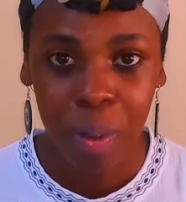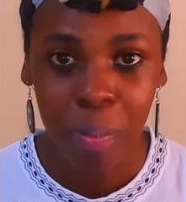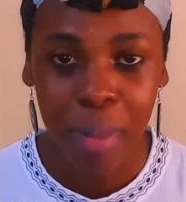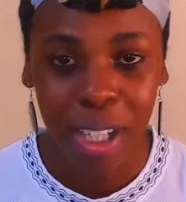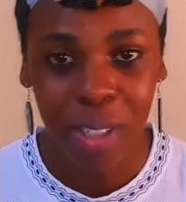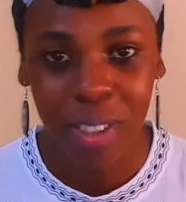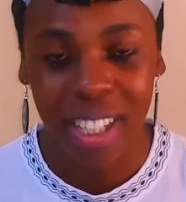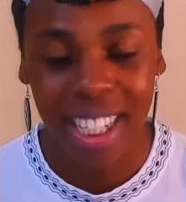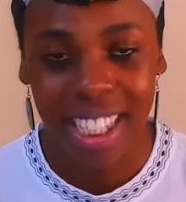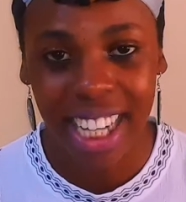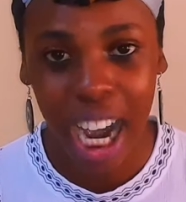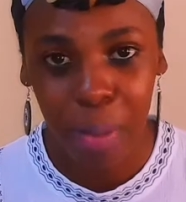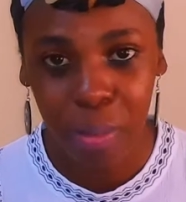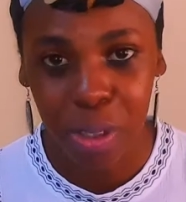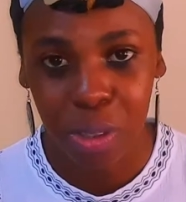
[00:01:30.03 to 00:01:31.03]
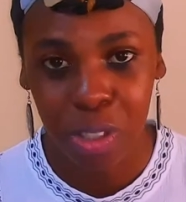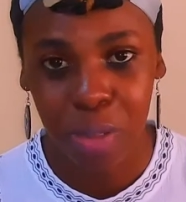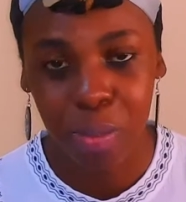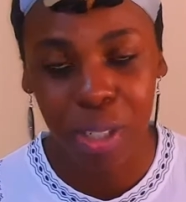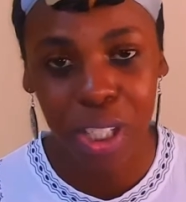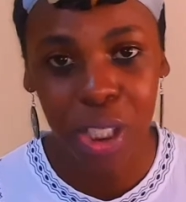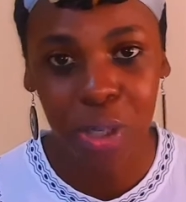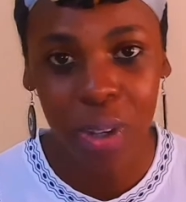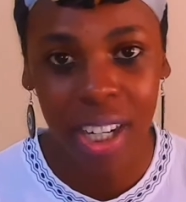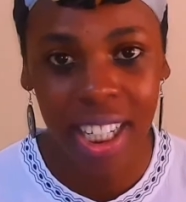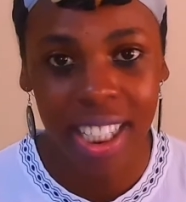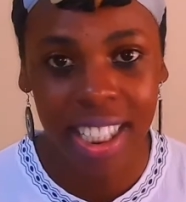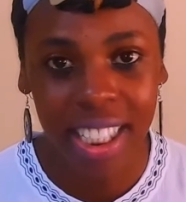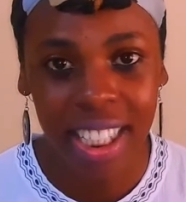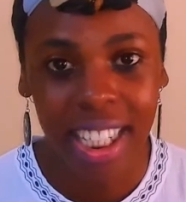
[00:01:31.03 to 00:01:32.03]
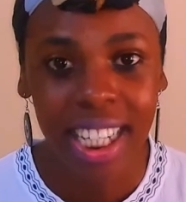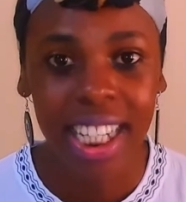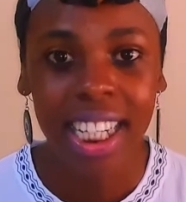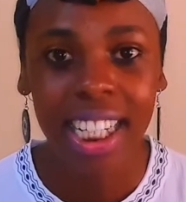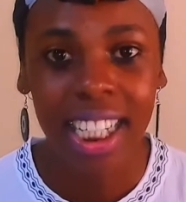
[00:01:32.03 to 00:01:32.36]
But when it comes to spirituality,